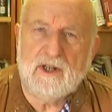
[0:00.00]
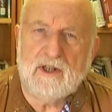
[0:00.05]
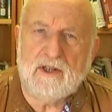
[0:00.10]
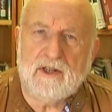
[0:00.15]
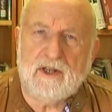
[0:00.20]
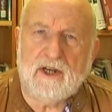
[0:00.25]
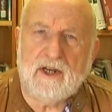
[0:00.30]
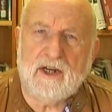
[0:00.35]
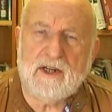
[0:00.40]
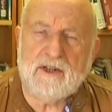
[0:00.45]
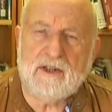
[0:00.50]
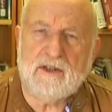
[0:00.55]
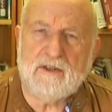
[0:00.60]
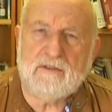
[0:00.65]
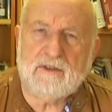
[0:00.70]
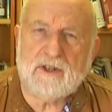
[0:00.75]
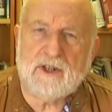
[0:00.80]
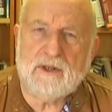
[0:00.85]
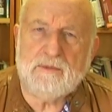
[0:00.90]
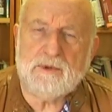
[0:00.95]
The idea
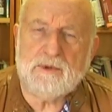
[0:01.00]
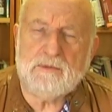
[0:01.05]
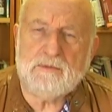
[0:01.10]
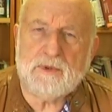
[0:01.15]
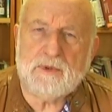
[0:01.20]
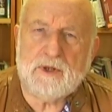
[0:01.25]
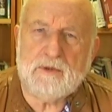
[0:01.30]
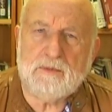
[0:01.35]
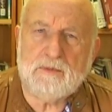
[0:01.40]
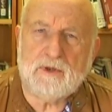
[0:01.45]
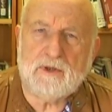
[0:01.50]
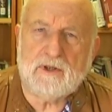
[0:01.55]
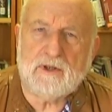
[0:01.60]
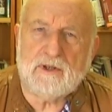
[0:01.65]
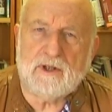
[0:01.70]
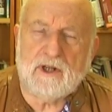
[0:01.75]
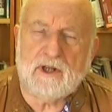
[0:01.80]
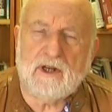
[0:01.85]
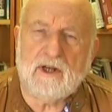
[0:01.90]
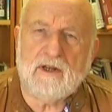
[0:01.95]
of keeping people
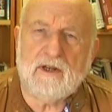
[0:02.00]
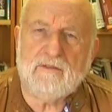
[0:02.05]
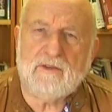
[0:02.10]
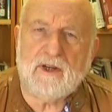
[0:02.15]
alive,